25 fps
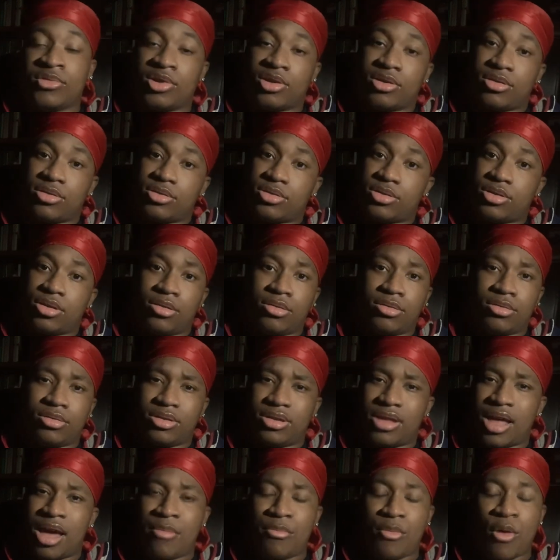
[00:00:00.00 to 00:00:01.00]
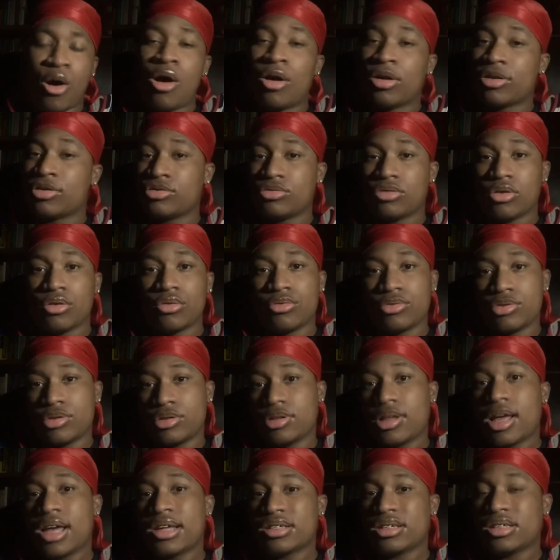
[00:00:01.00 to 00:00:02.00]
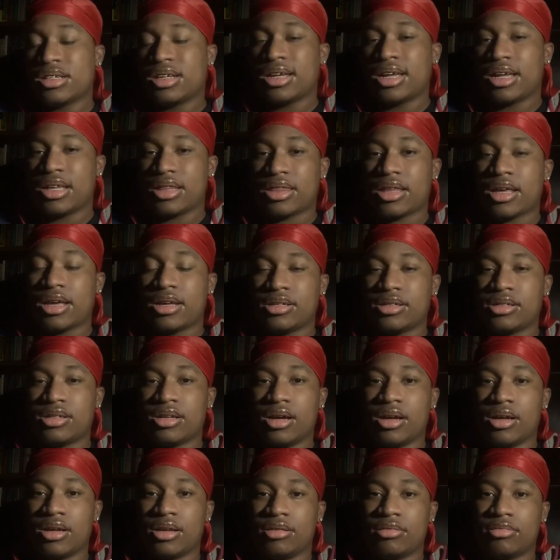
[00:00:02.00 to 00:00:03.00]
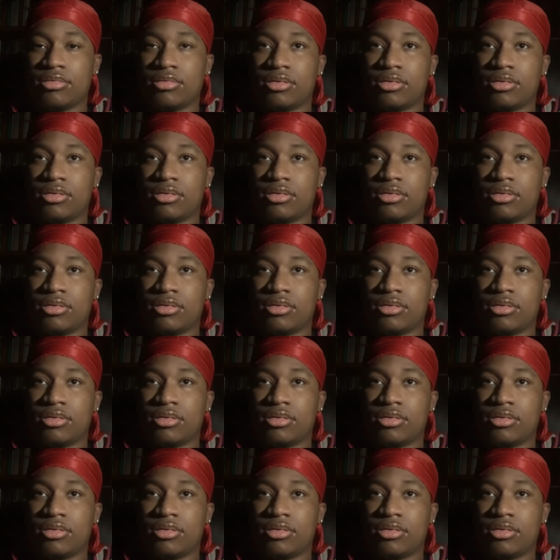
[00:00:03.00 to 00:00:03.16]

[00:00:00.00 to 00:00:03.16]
So that ball control, that's gonna get things done.